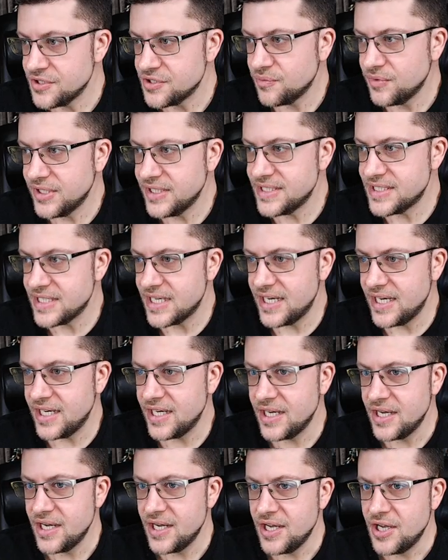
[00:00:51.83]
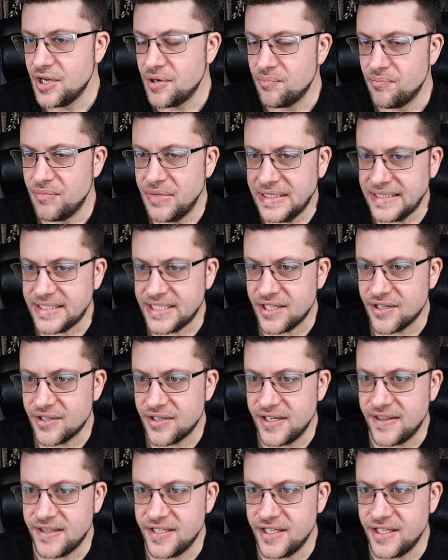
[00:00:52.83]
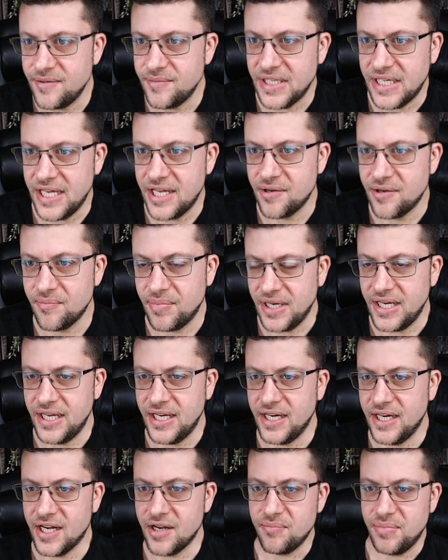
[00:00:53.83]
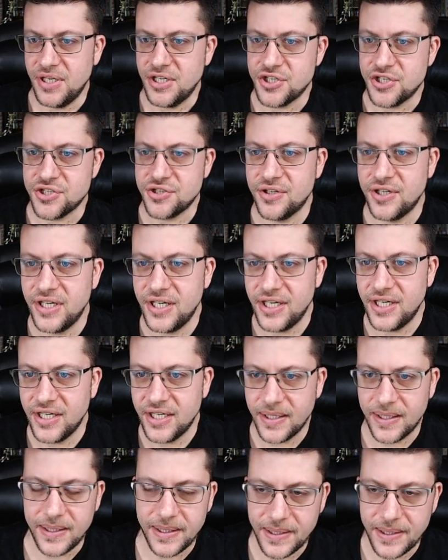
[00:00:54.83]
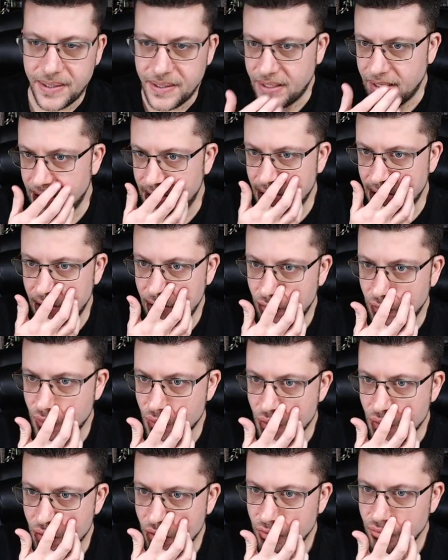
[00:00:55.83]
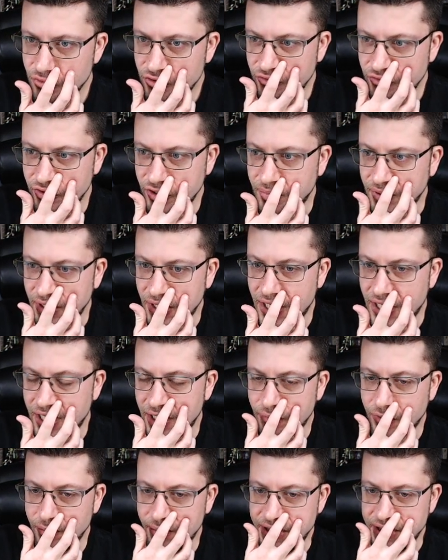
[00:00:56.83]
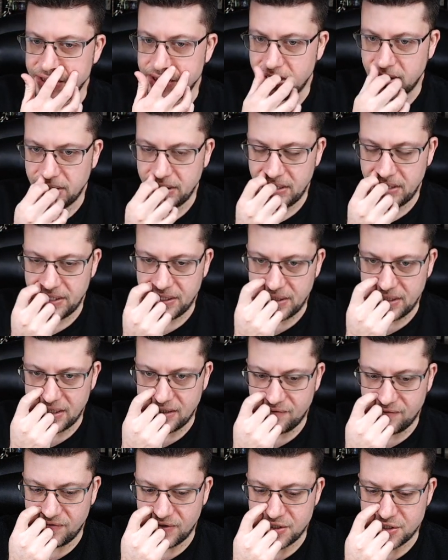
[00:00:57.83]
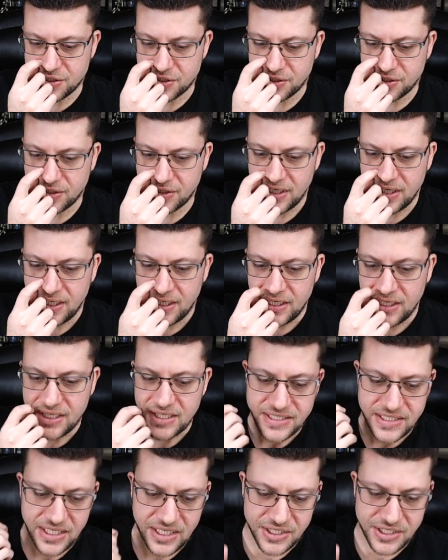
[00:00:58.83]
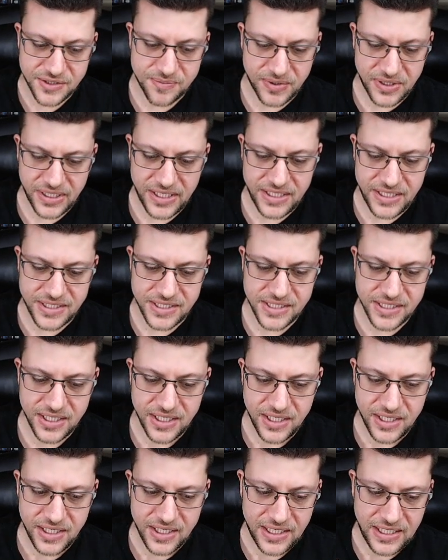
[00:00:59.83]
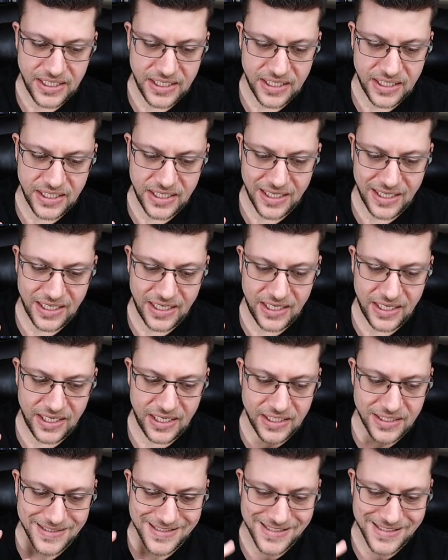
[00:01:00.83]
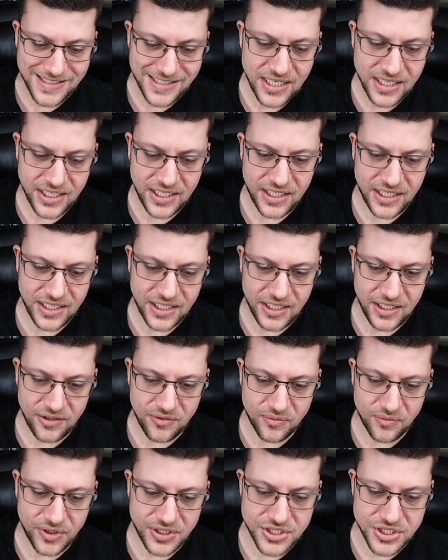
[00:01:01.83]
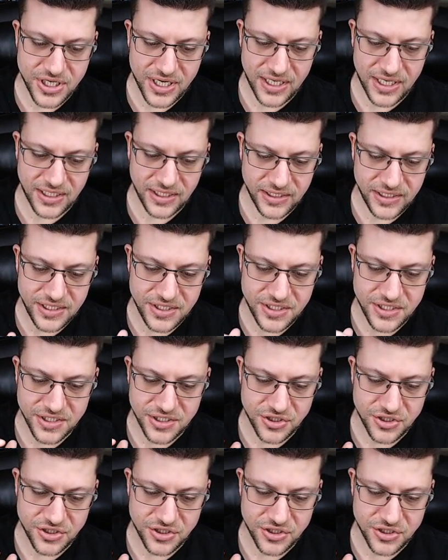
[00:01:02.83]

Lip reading: what is a military-themed campaign? I'm picturing like a war movie plot, where basically the adventure takes place in a setting in which at least